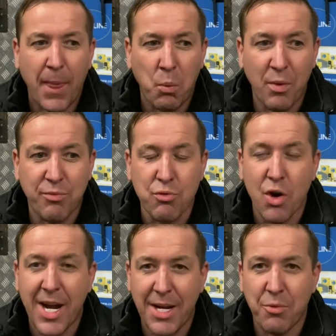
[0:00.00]
with
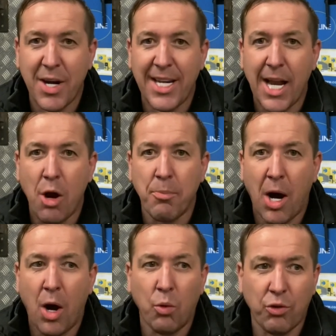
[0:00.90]
really, really low
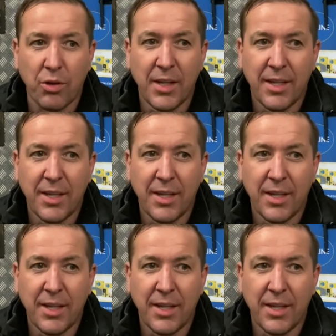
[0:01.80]
miles